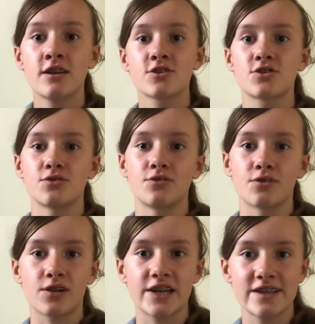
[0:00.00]
So
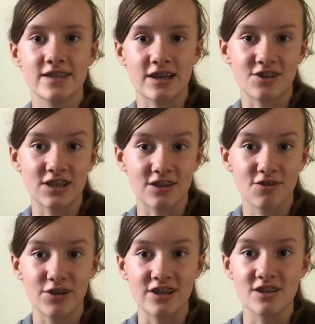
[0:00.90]
Clyde's
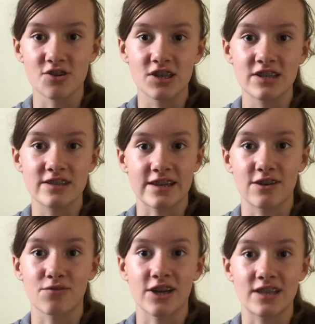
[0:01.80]
13.3, so he's
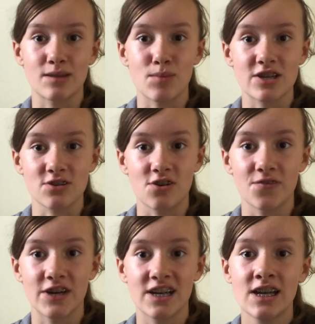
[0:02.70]
like right in the middle
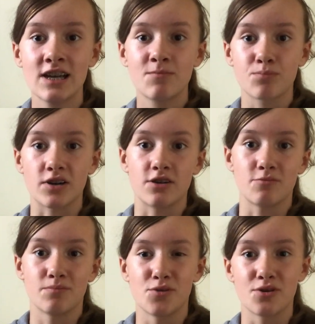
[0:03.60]
of it, but
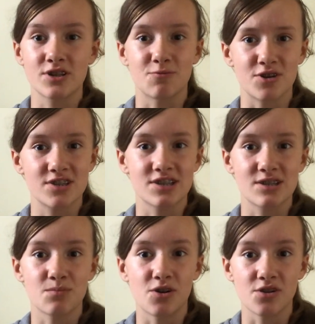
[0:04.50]
more towards the
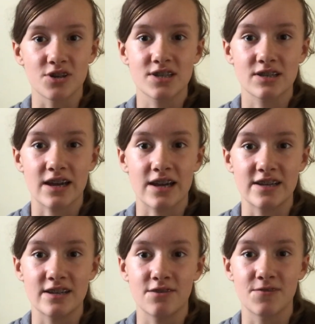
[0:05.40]
smaller
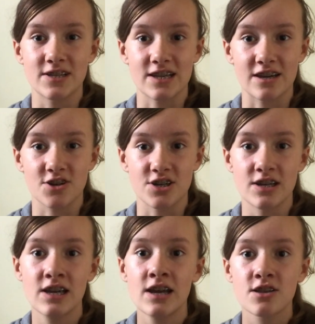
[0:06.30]
height of the section.